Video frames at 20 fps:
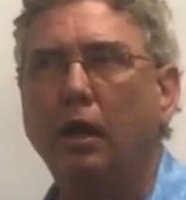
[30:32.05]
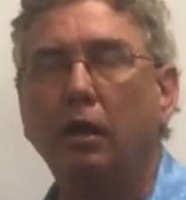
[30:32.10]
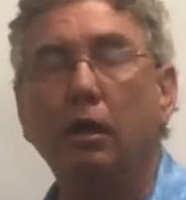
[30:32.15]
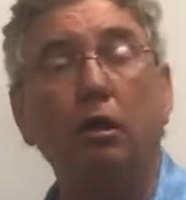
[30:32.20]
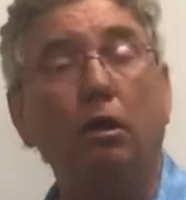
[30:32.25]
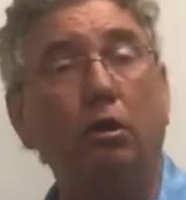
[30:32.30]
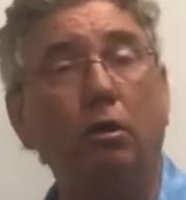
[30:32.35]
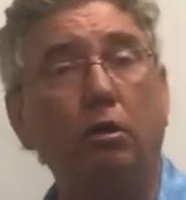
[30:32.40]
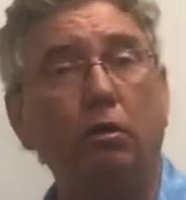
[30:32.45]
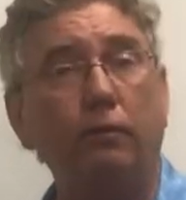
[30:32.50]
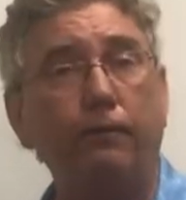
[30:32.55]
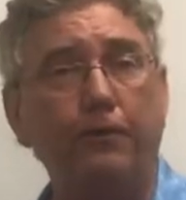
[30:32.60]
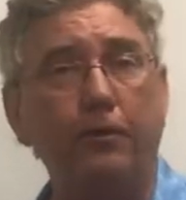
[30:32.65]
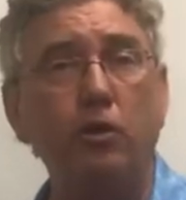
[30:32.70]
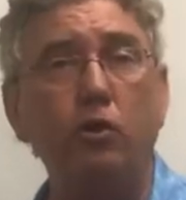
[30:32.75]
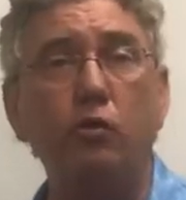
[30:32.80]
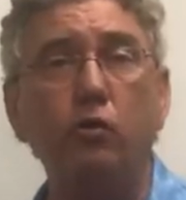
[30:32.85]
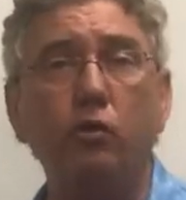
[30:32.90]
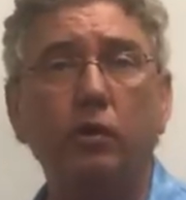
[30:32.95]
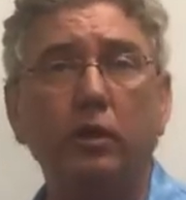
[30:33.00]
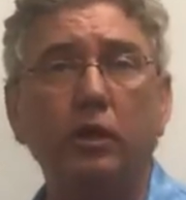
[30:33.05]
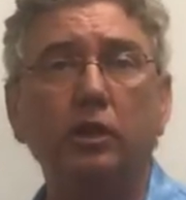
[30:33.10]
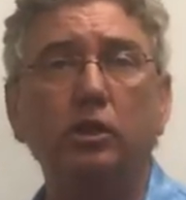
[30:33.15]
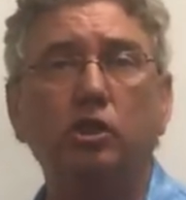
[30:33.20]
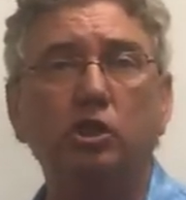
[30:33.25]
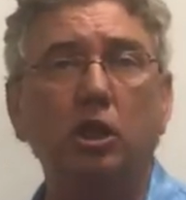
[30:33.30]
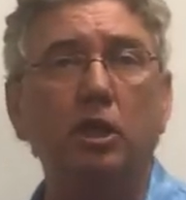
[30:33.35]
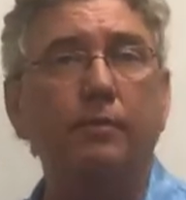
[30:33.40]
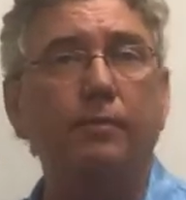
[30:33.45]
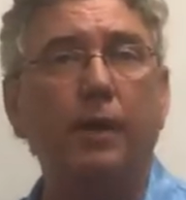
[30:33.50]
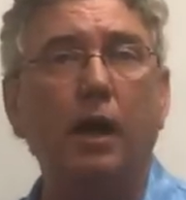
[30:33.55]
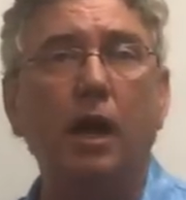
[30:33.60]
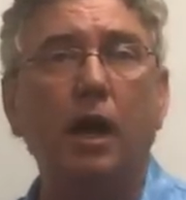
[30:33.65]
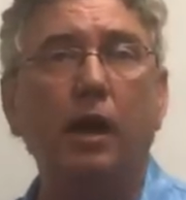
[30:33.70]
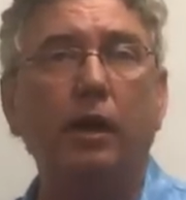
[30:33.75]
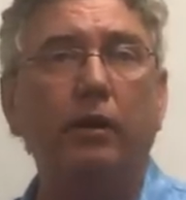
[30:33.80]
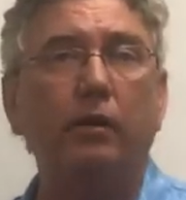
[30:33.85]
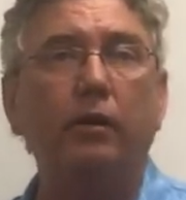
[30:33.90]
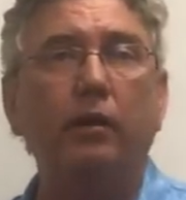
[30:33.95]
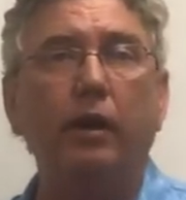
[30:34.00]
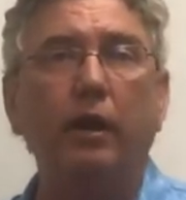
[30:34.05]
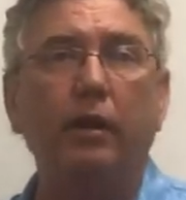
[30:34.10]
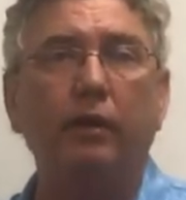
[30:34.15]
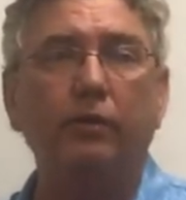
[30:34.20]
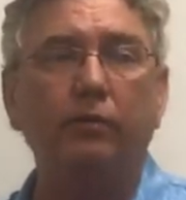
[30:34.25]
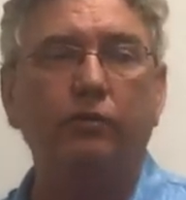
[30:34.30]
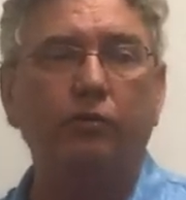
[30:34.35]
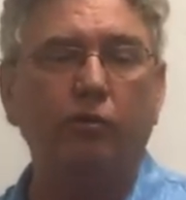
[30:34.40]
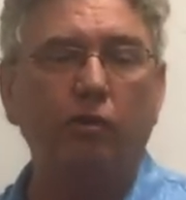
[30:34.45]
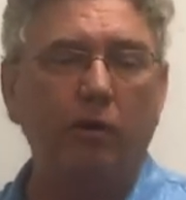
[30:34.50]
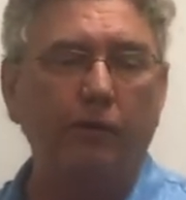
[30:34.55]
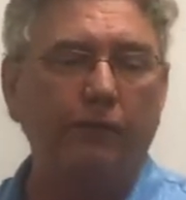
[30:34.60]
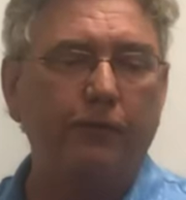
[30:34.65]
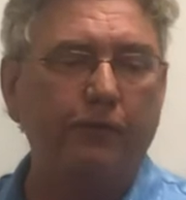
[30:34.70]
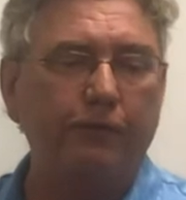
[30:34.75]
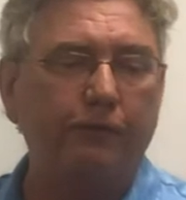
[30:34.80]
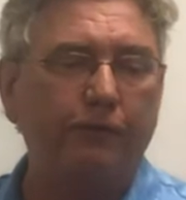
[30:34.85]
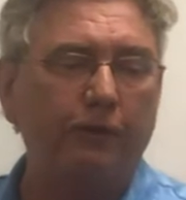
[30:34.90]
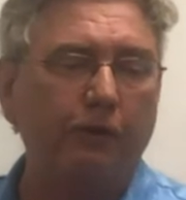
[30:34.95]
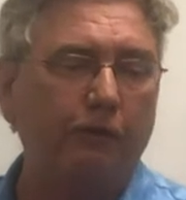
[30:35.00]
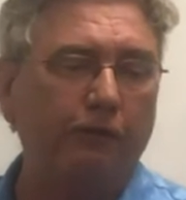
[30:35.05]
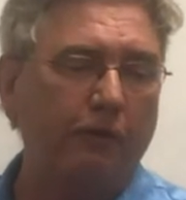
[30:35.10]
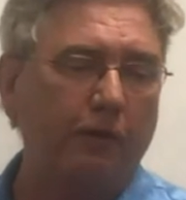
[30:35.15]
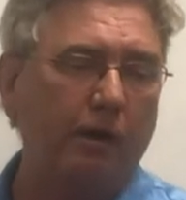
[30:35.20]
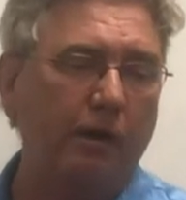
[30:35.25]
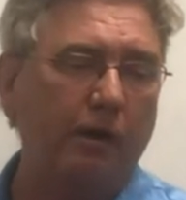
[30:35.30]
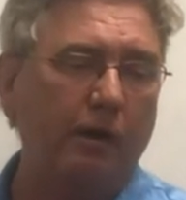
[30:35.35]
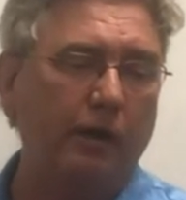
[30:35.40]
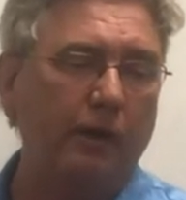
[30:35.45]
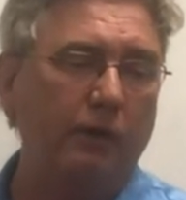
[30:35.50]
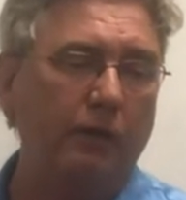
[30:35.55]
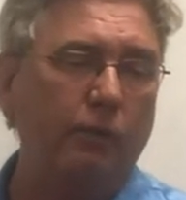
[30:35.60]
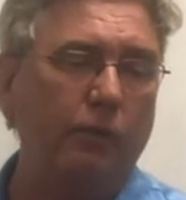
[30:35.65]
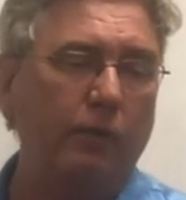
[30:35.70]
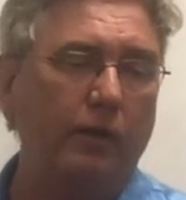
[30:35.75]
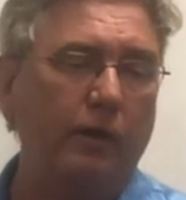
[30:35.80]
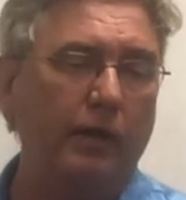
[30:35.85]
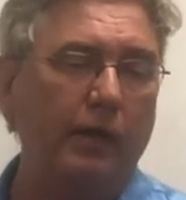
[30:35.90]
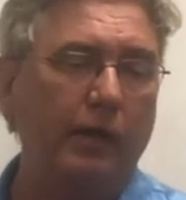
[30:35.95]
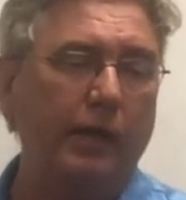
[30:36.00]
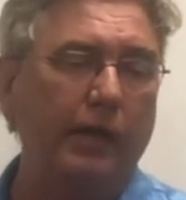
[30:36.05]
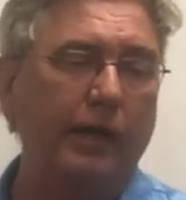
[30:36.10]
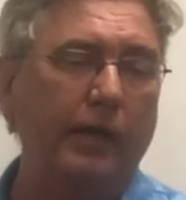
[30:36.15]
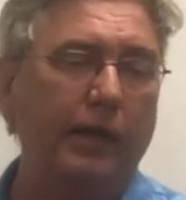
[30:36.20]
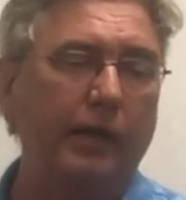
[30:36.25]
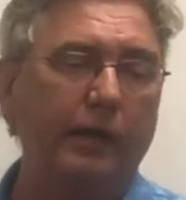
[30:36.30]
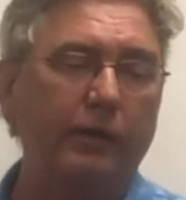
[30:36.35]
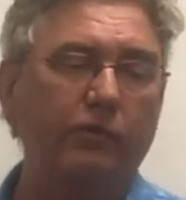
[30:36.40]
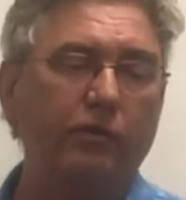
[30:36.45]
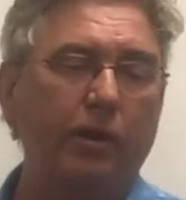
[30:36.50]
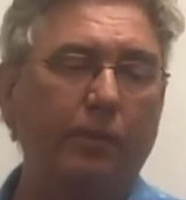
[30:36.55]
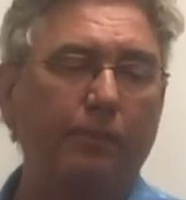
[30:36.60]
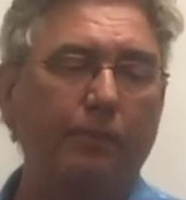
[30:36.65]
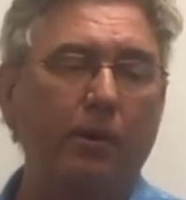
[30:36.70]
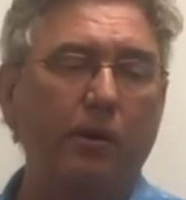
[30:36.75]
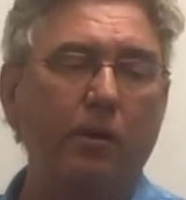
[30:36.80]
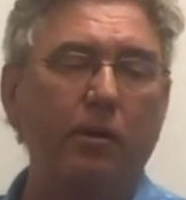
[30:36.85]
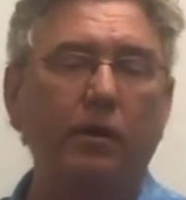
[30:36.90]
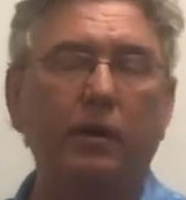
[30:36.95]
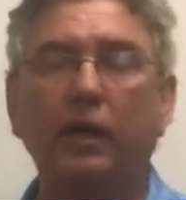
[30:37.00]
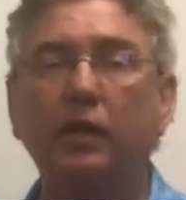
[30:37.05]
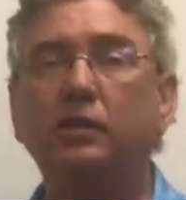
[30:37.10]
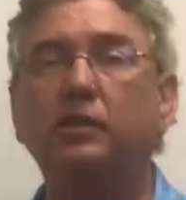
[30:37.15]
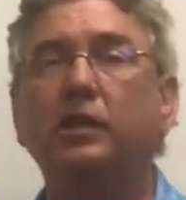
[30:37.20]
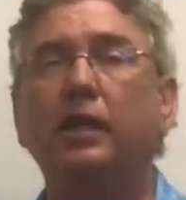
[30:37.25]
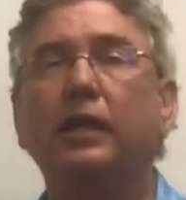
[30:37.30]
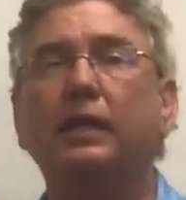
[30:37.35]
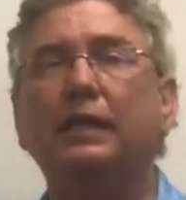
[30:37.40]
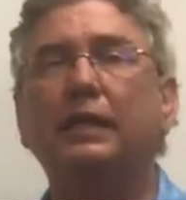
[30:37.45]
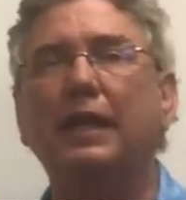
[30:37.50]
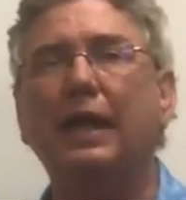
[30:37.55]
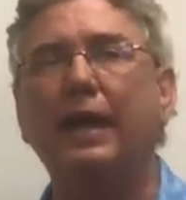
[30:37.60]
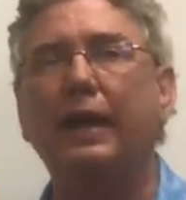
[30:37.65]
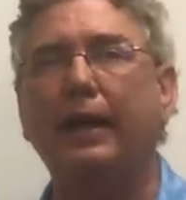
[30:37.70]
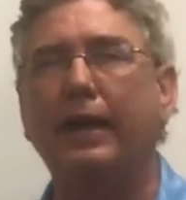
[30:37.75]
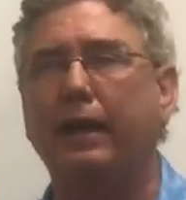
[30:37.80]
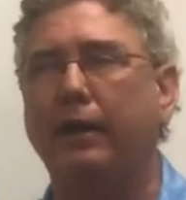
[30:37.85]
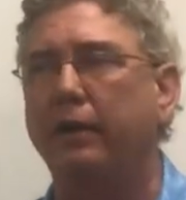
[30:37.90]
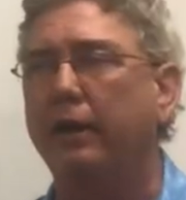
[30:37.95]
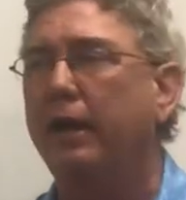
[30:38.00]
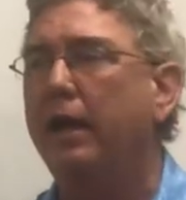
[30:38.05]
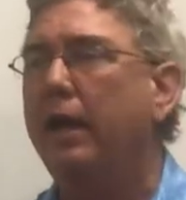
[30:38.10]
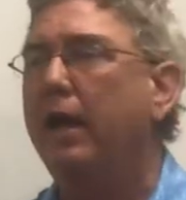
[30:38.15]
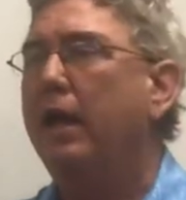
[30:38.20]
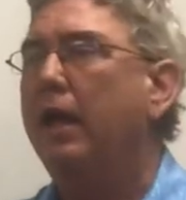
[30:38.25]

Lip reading: Little Fugue in G minor, and so if you feel froggy and want to get a heads up on it, go check that out.